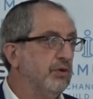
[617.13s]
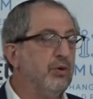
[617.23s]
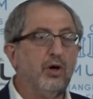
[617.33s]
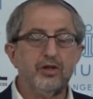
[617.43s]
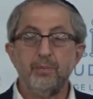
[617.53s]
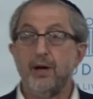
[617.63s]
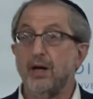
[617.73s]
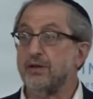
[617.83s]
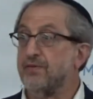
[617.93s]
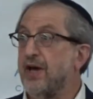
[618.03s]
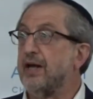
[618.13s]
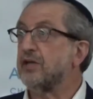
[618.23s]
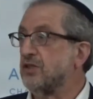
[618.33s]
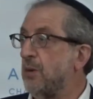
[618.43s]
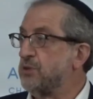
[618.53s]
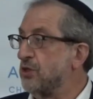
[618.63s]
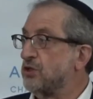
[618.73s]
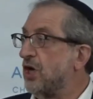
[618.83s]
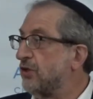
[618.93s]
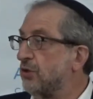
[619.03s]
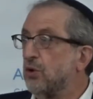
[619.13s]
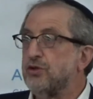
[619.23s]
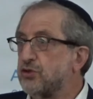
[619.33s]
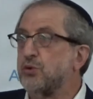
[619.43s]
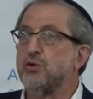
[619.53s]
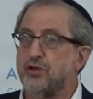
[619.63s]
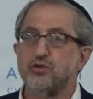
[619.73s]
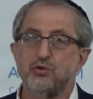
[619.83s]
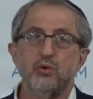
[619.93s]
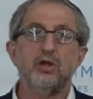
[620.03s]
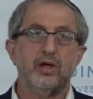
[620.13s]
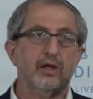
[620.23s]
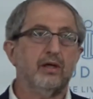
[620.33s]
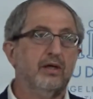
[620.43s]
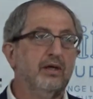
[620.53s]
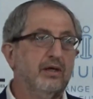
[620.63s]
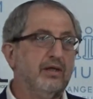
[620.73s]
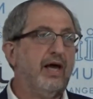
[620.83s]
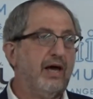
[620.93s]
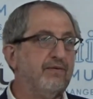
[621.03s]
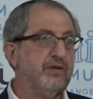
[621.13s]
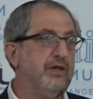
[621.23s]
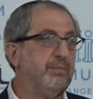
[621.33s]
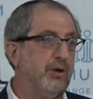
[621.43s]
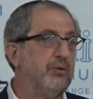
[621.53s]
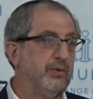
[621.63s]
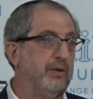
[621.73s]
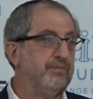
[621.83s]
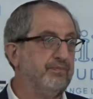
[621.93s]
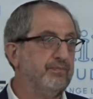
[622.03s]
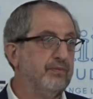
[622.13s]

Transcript: You are the parent of that exceptional child that all the schools are drooling to have in their program.